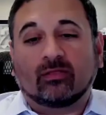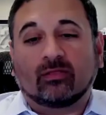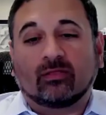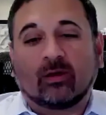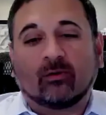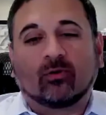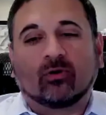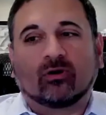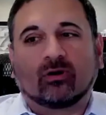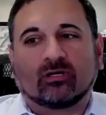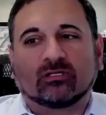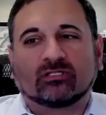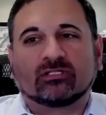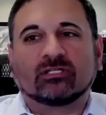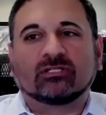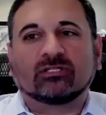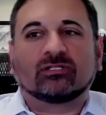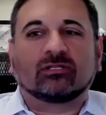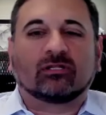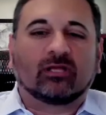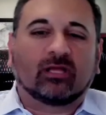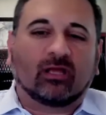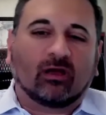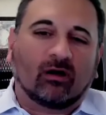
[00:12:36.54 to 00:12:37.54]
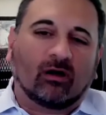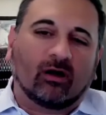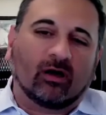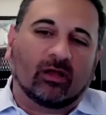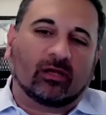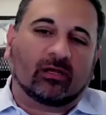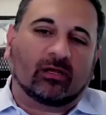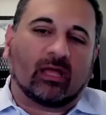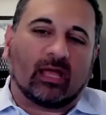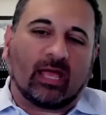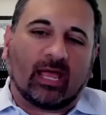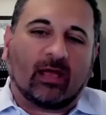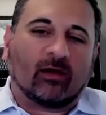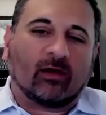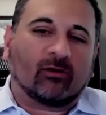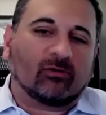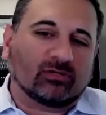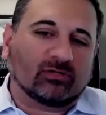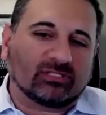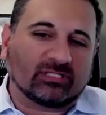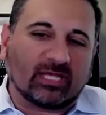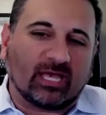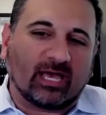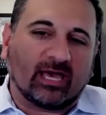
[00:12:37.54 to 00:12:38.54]
were essentially on our
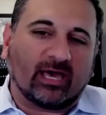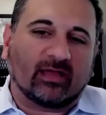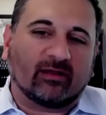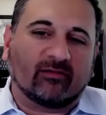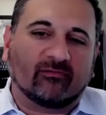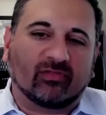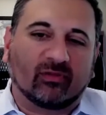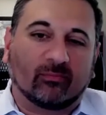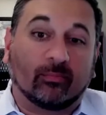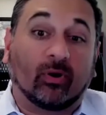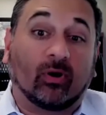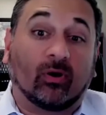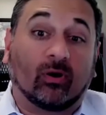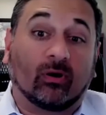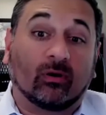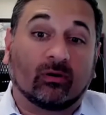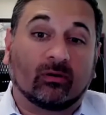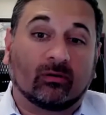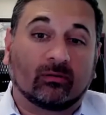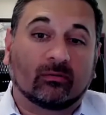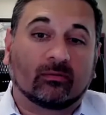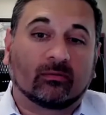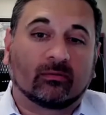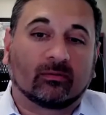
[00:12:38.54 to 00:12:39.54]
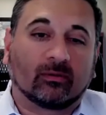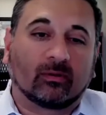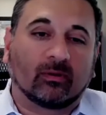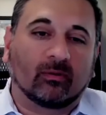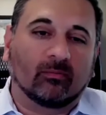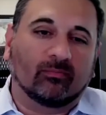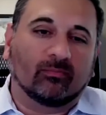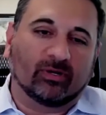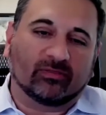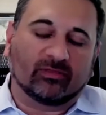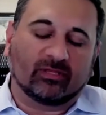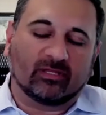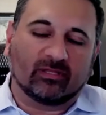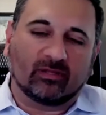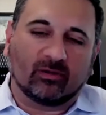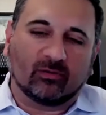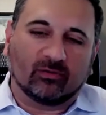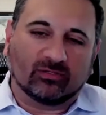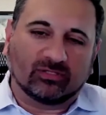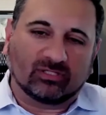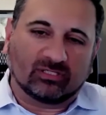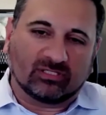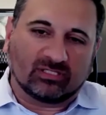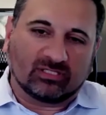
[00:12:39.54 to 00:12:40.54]
side of the bar, but then there
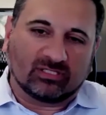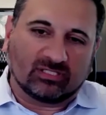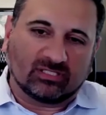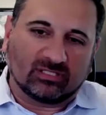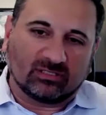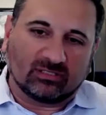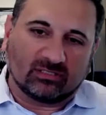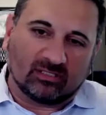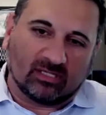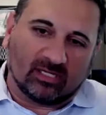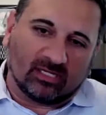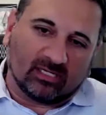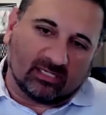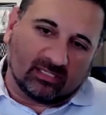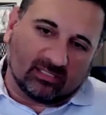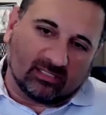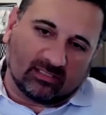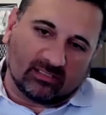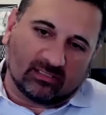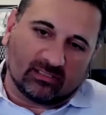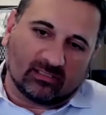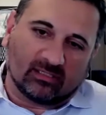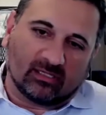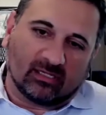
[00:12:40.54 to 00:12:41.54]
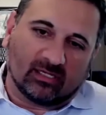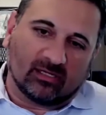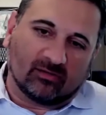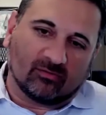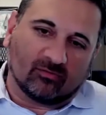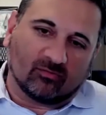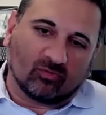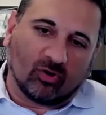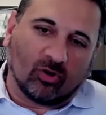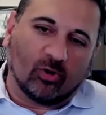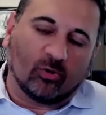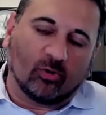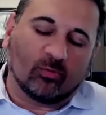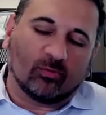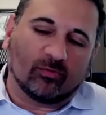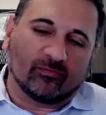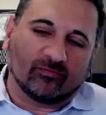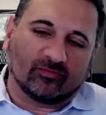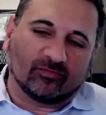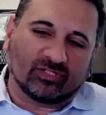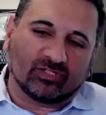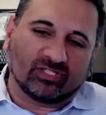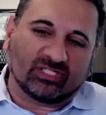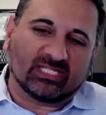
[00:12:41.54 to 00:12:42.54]
was a row
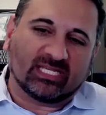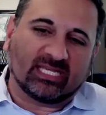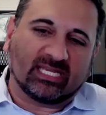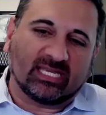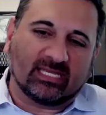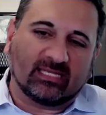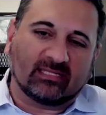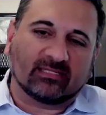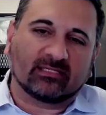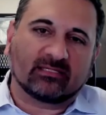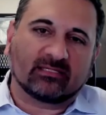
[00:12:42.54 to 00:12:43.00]
of seats